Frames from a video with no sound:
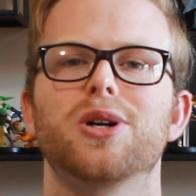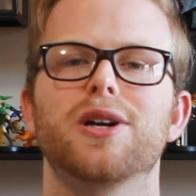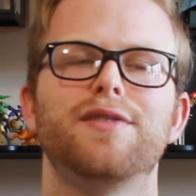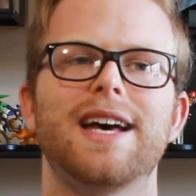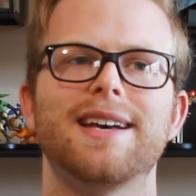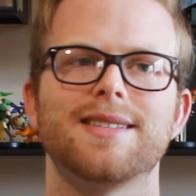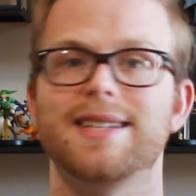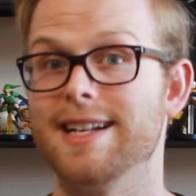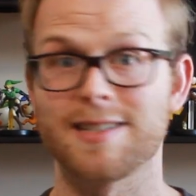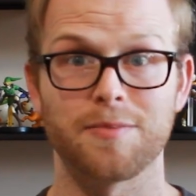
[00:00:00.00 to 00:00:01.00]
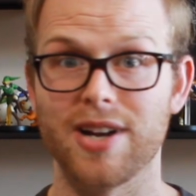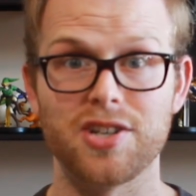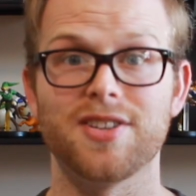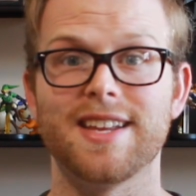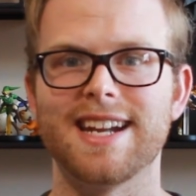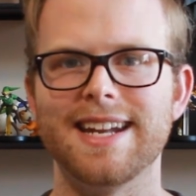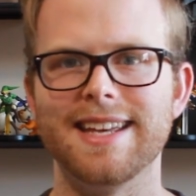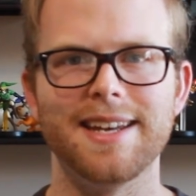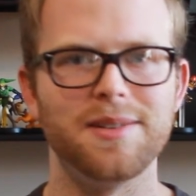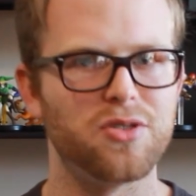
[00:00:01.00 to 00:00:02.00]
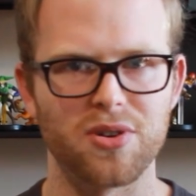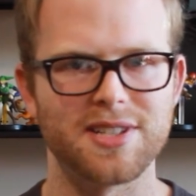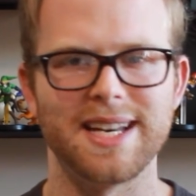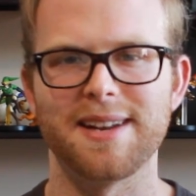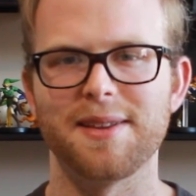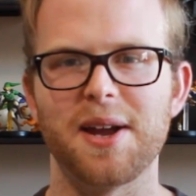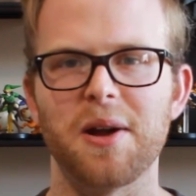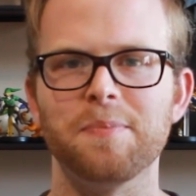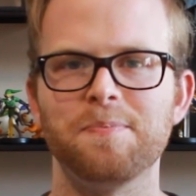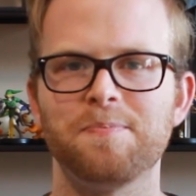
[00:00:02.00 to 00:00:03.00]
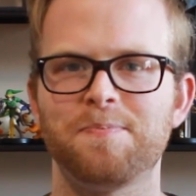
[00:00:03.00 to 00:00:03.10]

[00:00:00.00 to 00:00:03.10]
served as the inspiration that I needed towards the end of the year.